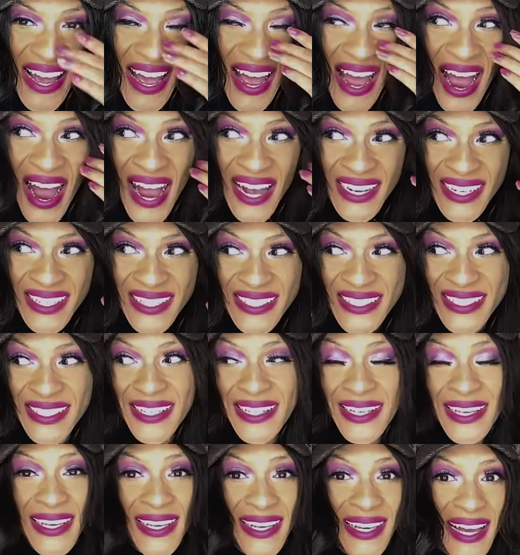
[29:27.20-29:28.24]

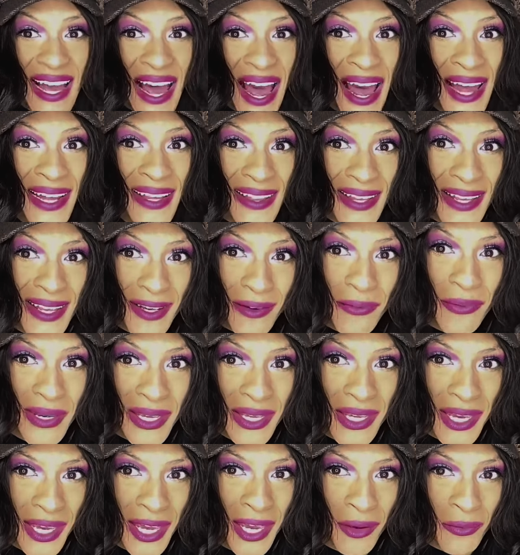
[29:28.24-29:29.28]
Honestly, I think we
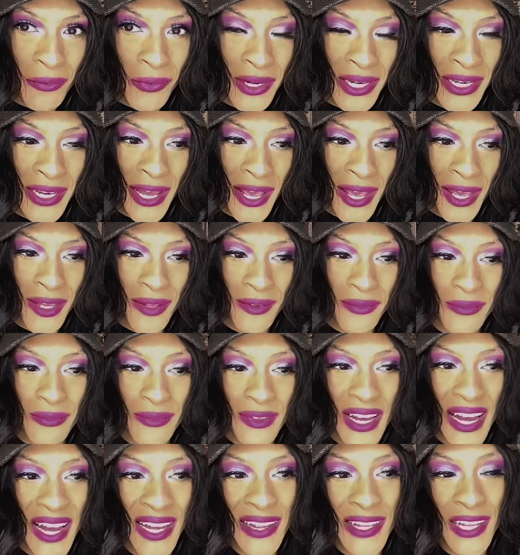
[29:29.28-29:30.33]
can one day.
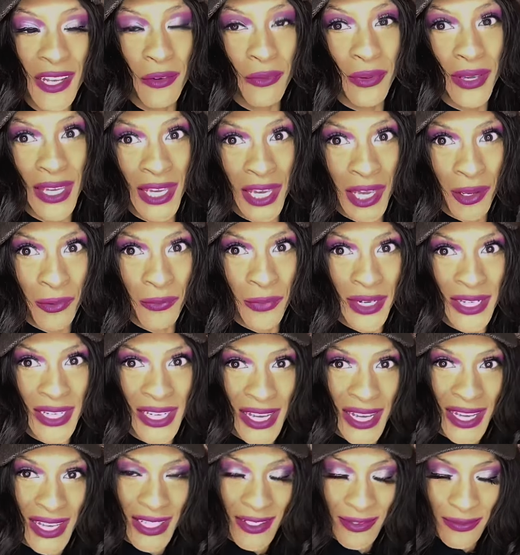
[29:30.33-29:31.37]
I think we can one
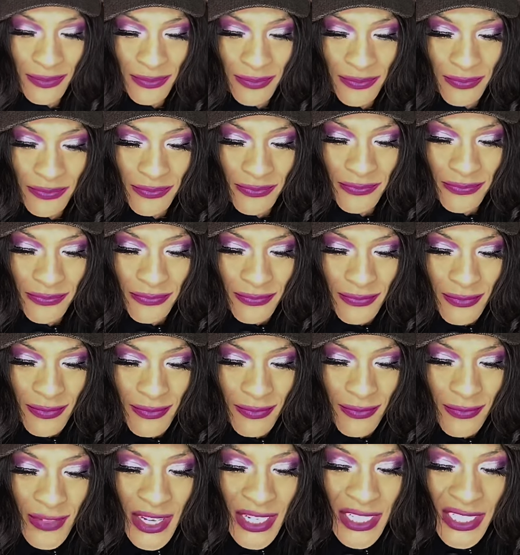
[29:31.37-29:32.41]
day.
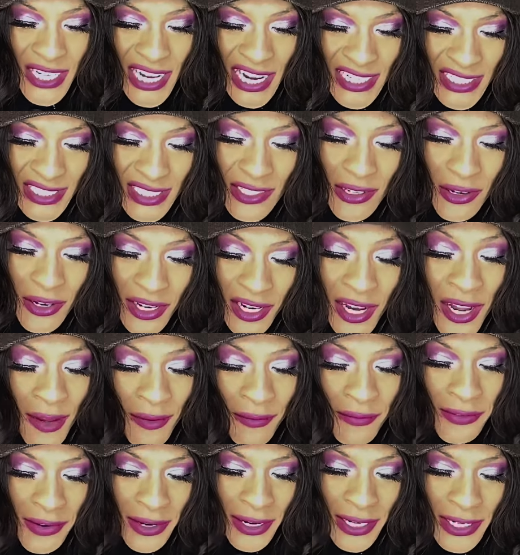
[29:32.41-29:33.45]
A change is going to come
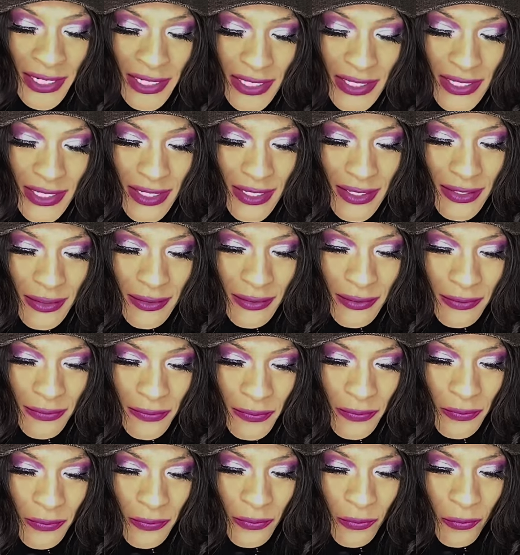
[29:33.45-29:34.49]
for us.
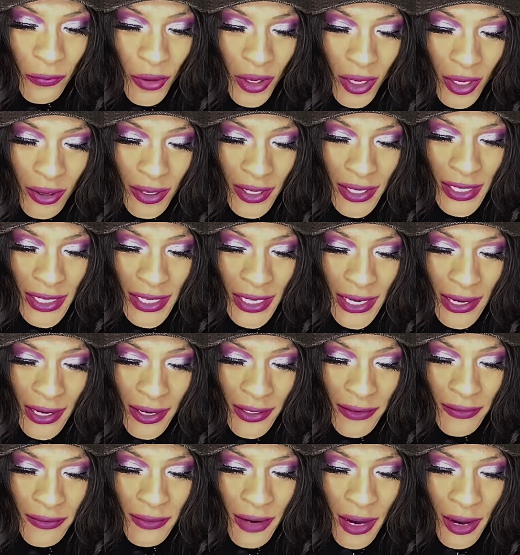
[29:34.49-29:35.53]
We're going to get
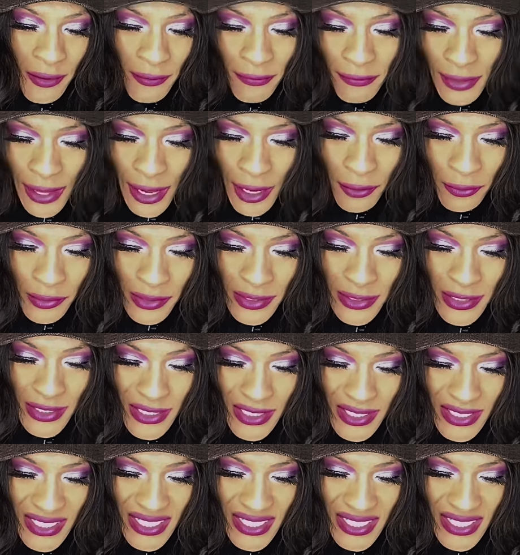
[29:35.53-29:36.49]
our flowers.